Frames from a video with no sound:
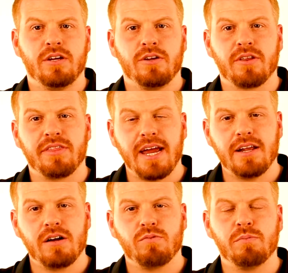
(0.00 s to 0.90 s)
Your
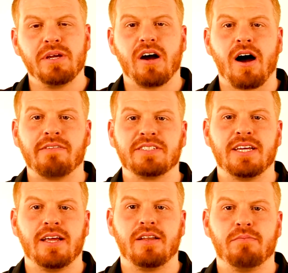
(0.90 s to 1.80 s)
theta will be
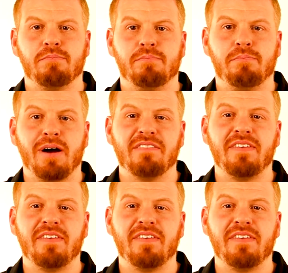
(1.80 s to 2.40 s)
offset by